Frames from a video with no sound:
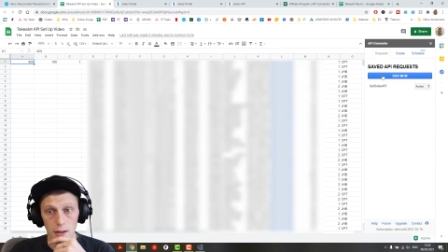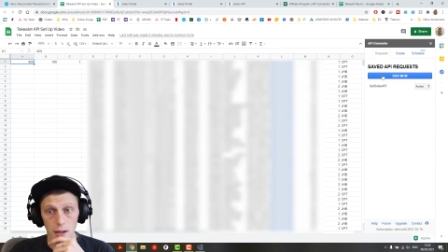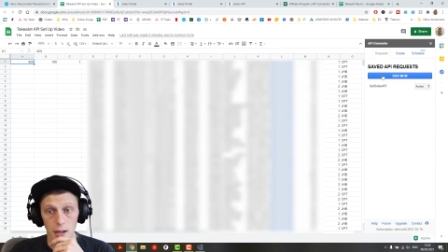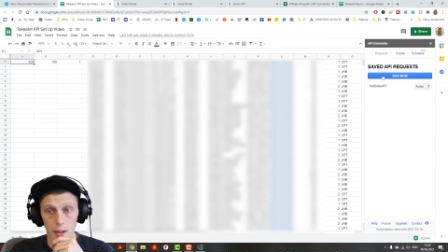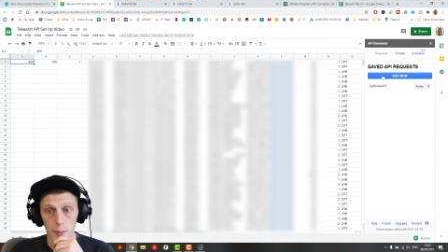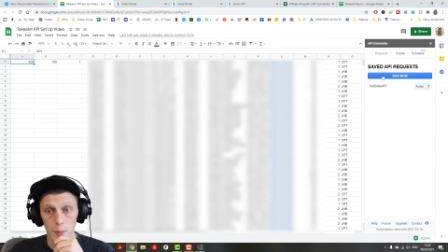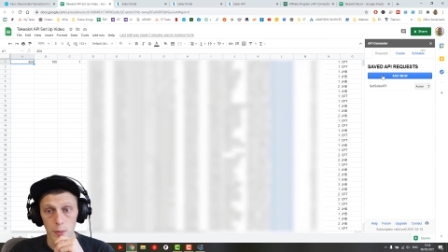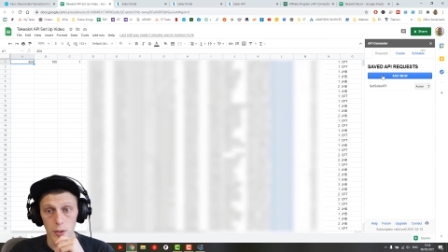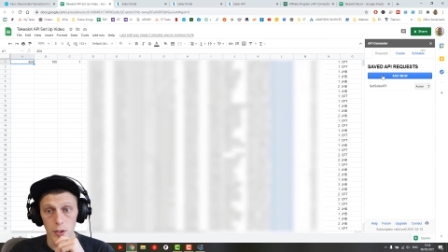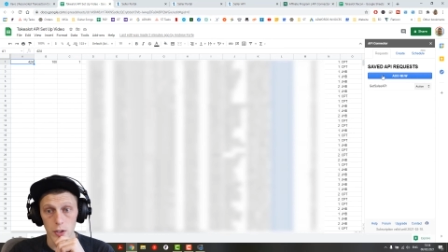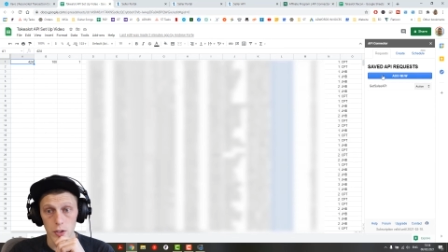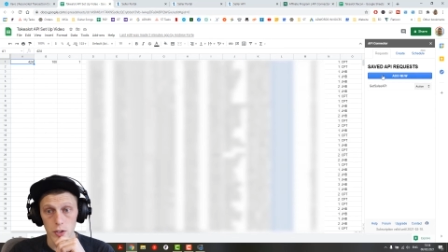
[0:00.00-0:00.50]

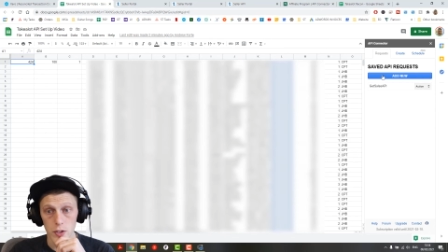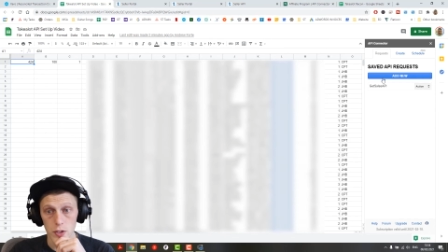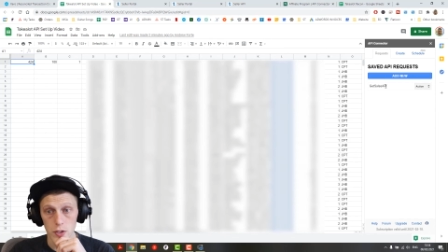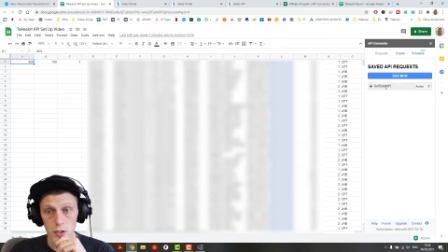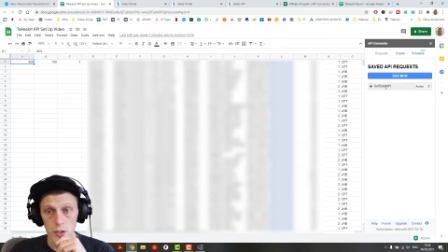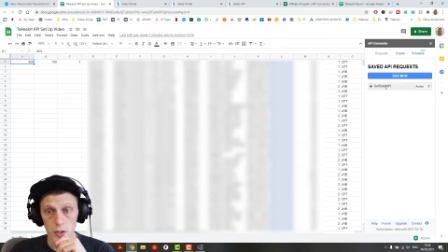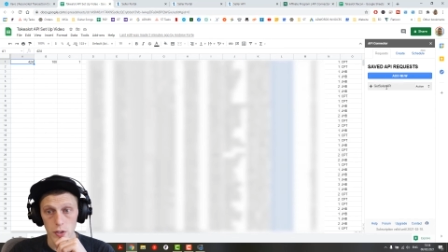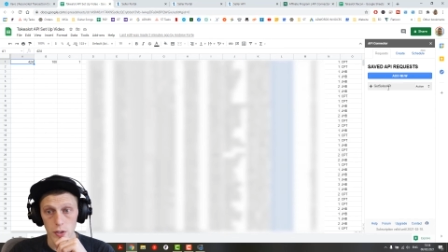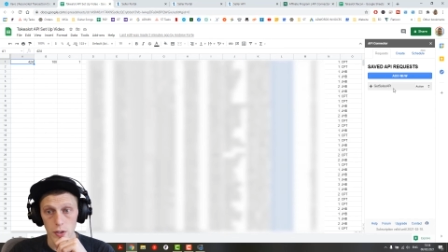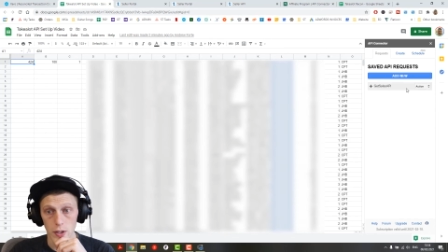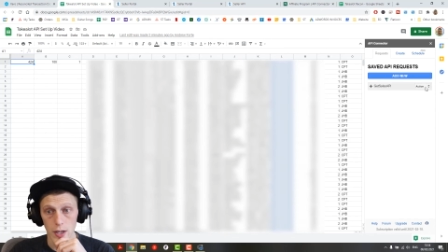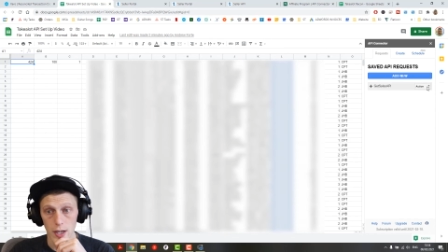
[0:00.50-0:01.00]
I'm going to
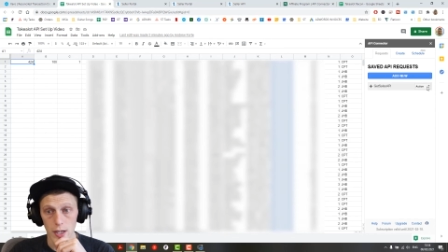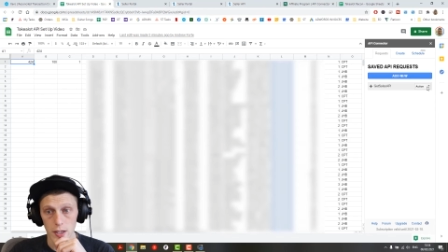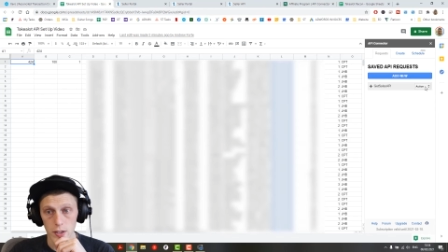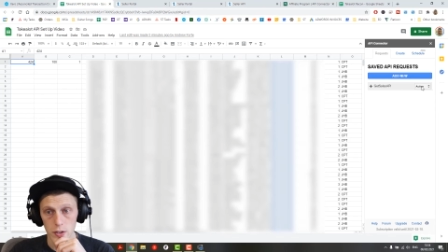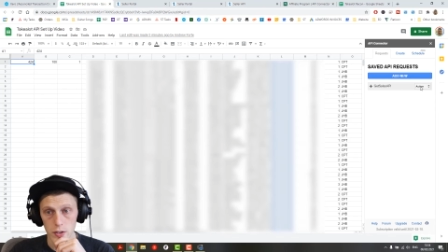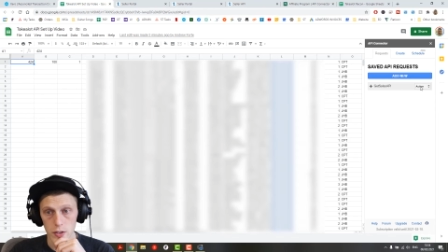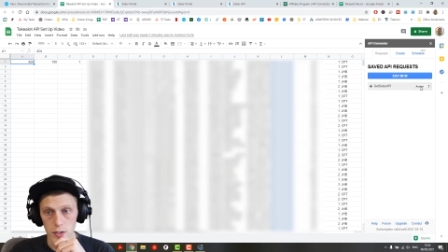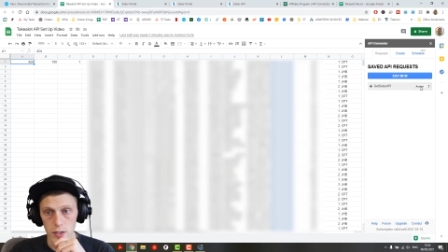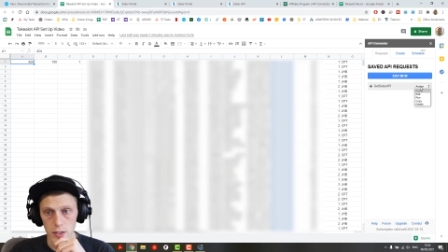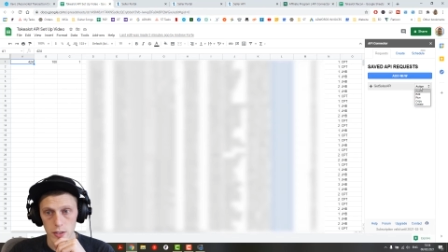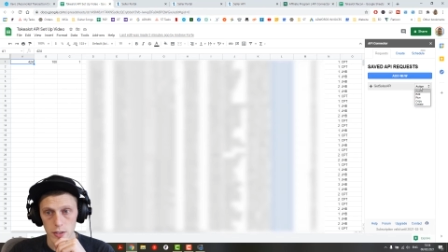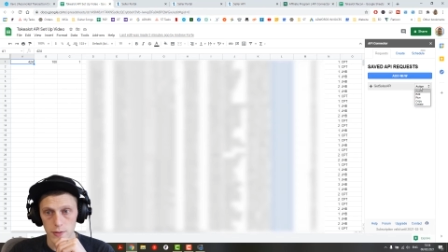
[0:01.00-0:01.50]
show you how
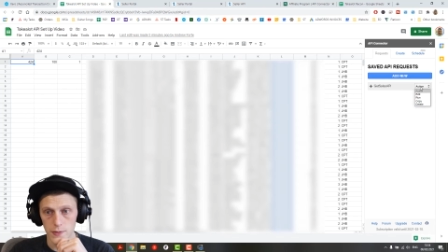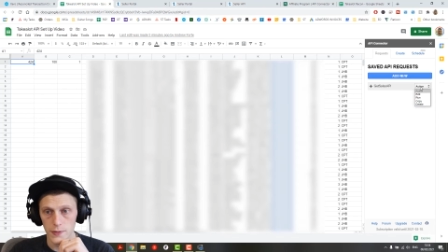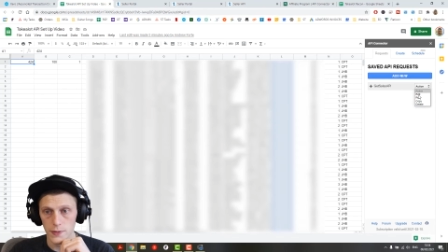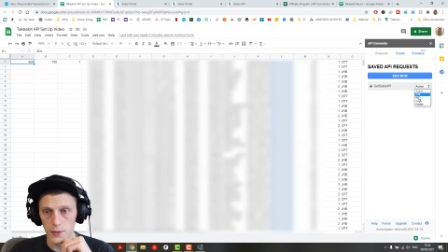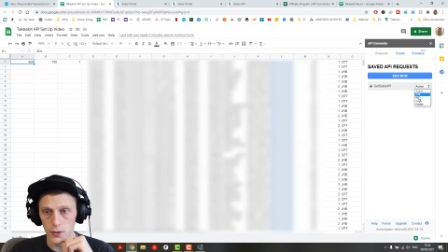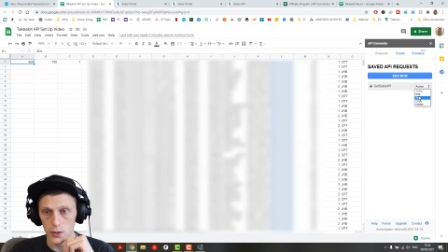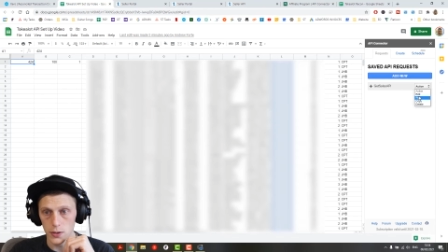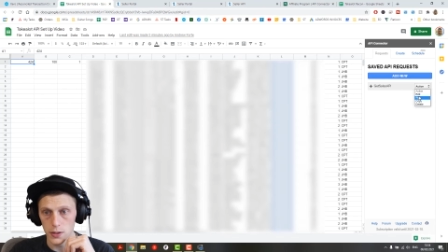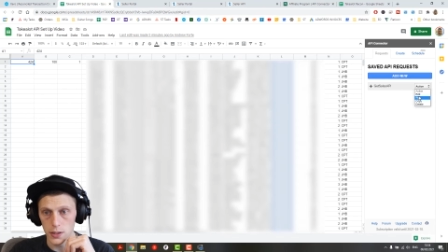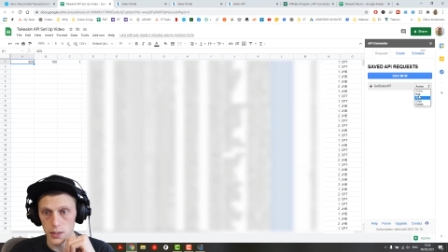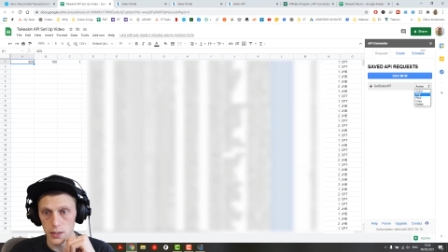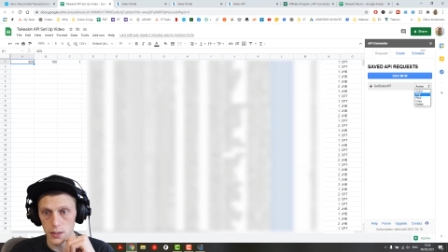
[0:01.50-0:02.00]
to just
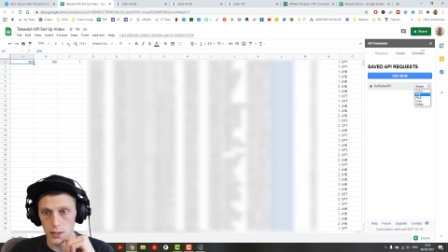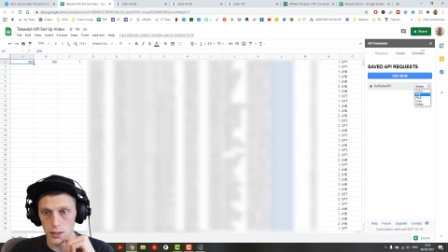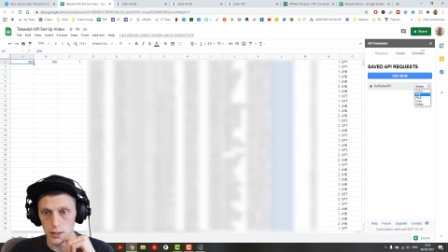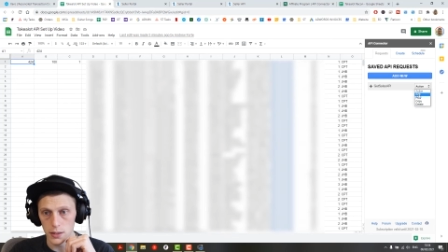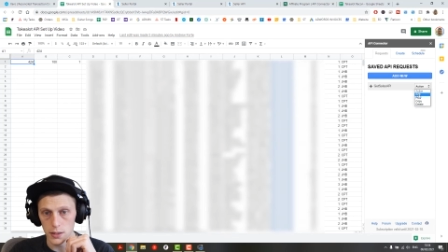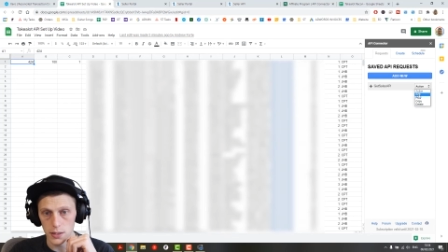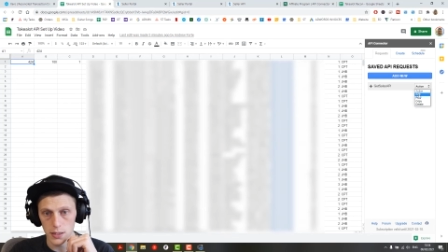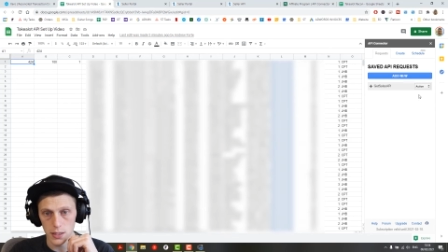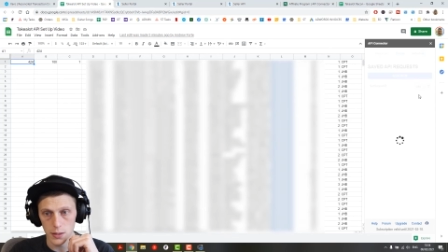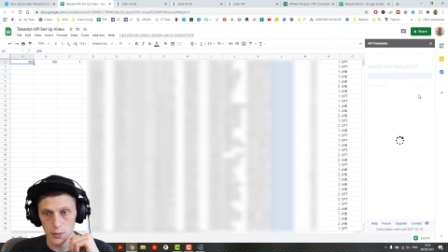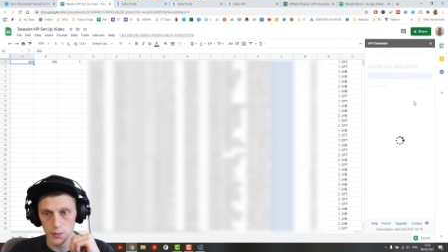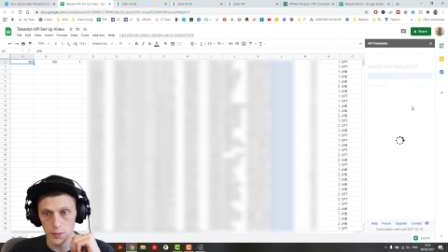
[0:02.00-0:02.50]
filter
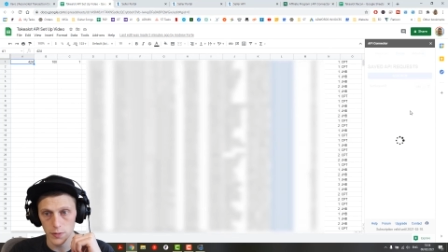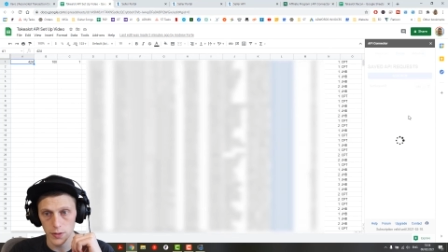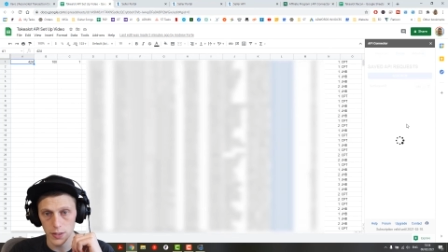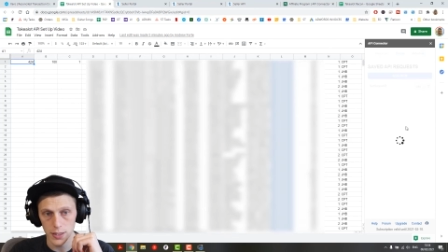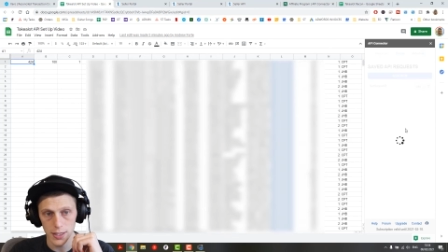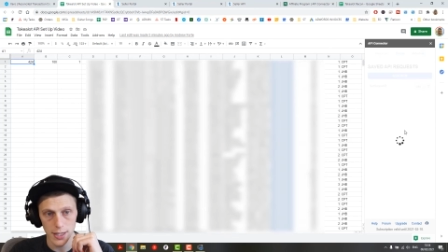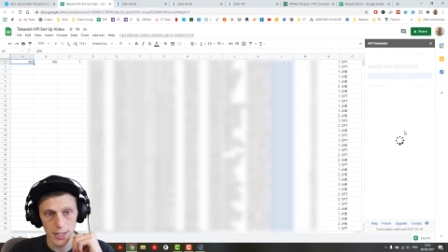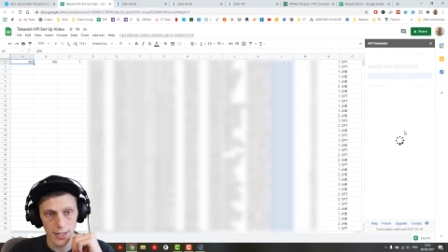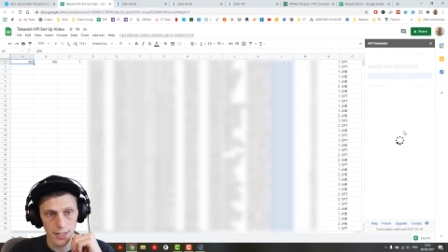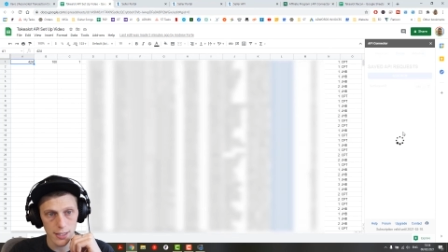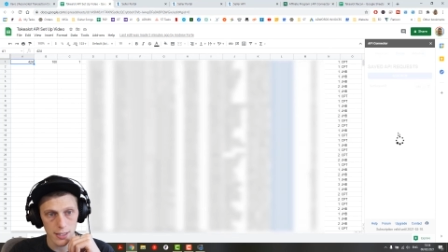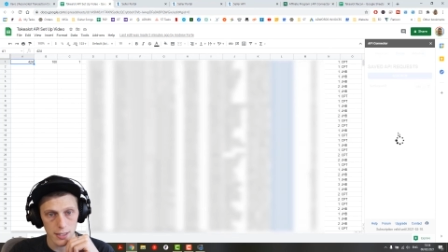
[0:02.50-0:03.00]
some of the
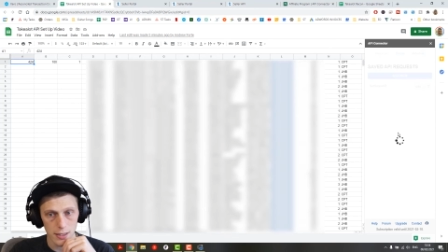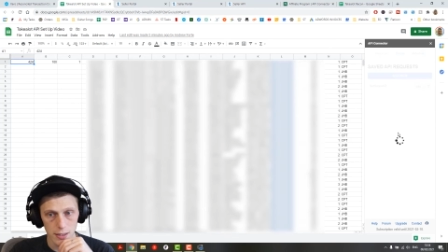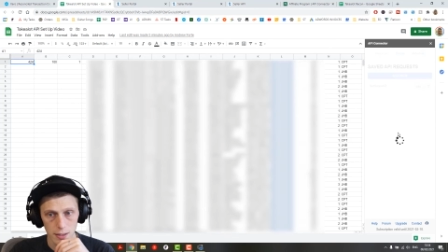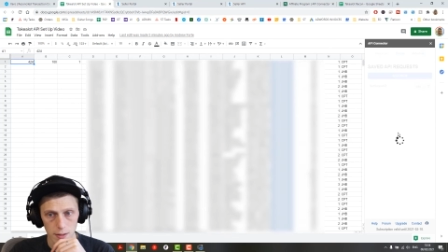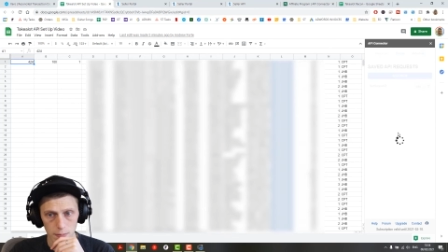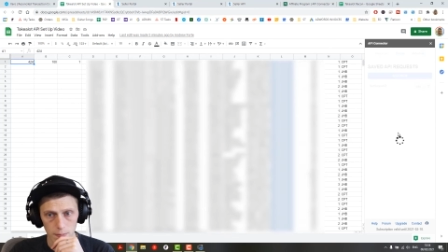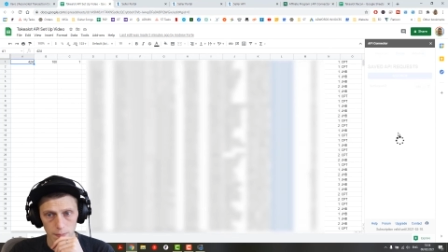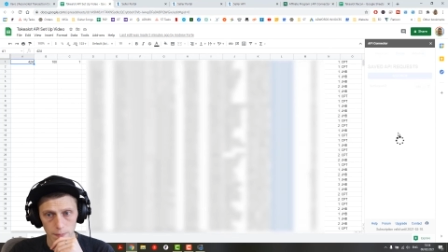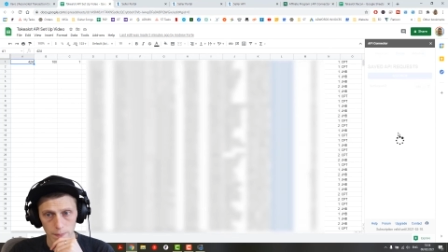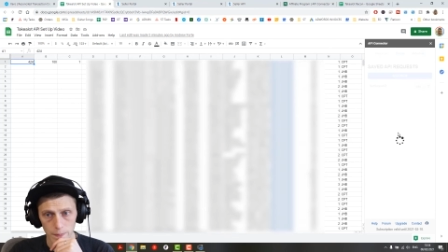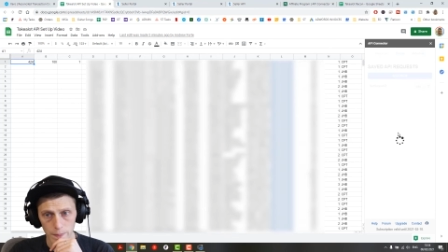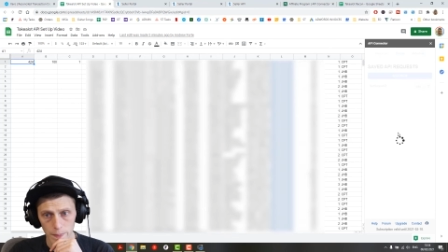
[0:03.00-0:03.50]
data.